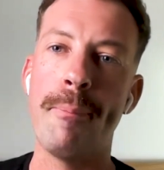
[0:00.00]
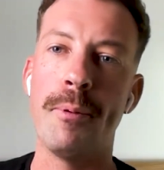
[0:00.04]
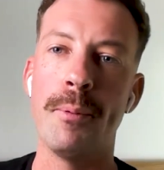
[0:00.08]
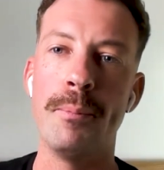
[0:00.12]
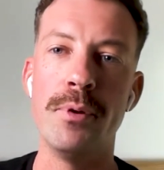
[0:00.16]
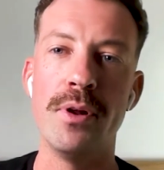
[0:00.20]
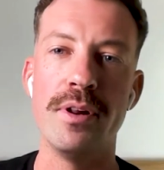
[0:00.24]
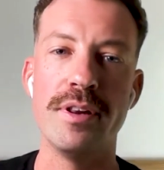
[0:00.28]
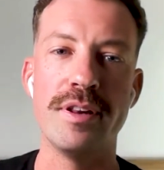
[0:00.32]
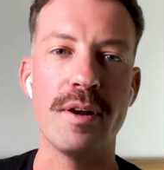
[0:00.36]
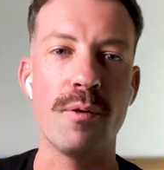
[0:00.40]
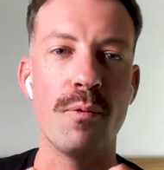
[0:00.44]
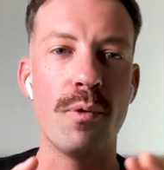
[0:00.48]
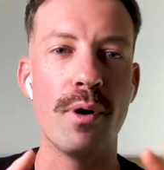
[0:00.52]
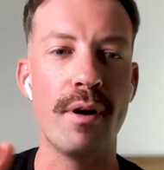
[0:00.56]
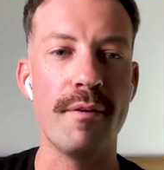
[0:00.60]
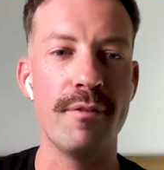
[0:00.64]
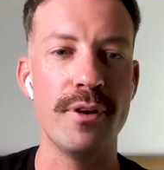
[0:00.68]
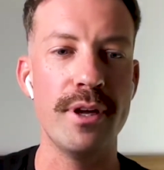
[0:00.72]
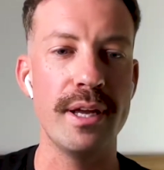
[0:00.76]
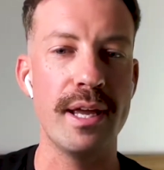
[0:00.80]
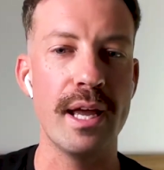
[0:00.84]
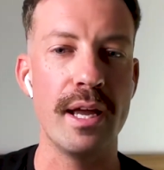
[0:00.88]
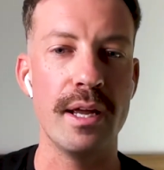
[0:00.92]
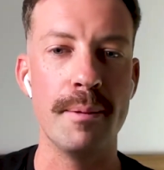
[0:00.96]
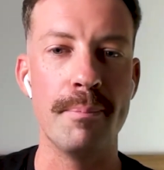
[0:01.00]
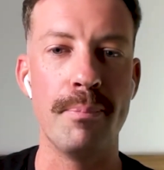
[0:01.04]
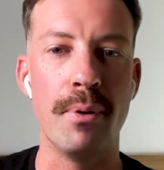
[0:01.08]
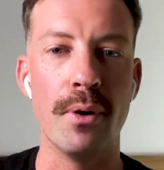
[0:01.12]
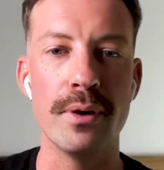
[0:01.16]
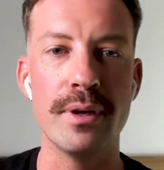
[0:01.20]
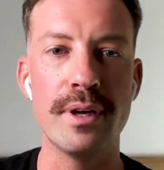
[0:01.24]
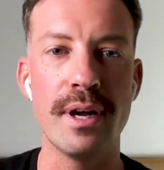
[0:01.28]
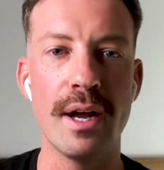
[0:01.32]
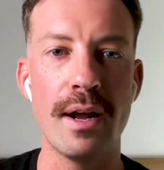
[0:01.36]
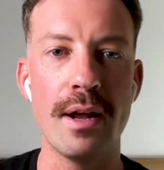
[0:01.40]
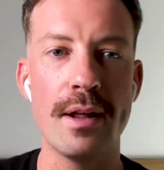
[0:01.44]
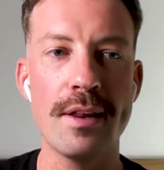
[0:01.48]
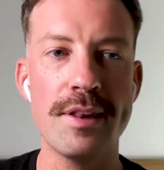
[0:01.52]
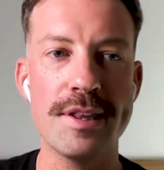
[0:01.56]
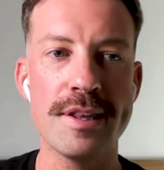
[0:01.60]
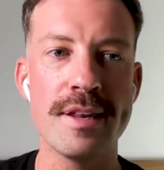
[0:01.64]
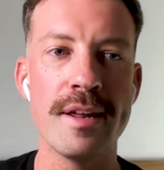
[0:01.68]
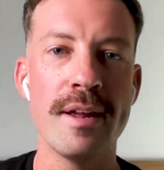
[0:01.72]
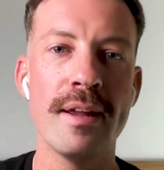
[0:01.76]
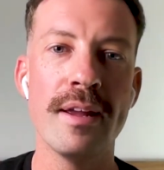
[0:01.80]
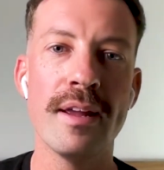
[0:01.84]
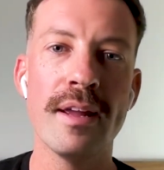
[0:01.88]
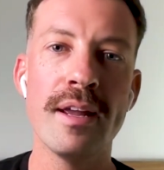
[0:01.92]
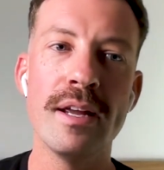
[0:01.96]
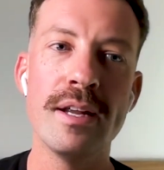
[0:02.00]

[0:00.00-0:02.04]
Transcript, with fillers: Apple Music, wherever you get your podcasts.